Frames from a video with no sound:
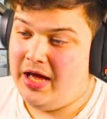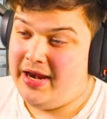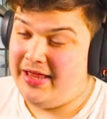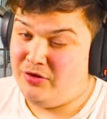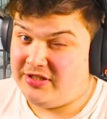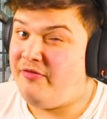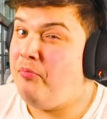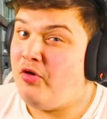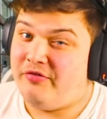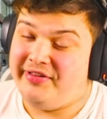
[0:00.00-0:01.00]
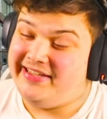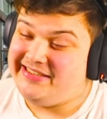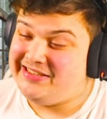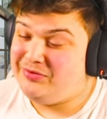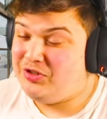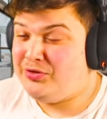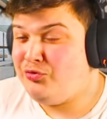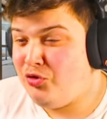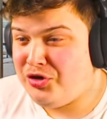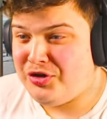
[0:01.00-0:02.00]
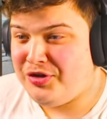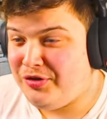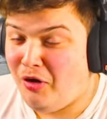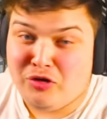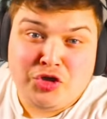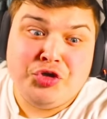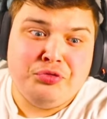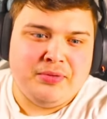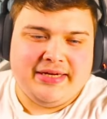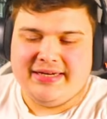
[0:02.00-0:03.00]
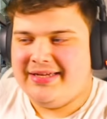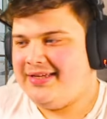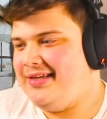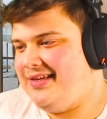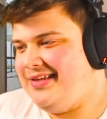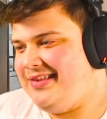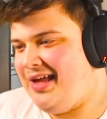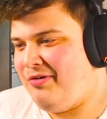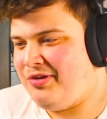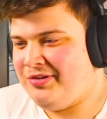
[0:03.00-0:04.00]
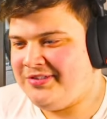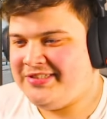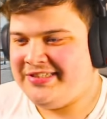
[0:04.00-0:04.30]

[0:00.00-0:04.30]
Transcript: And it does have butterflies, which would or could mean that we could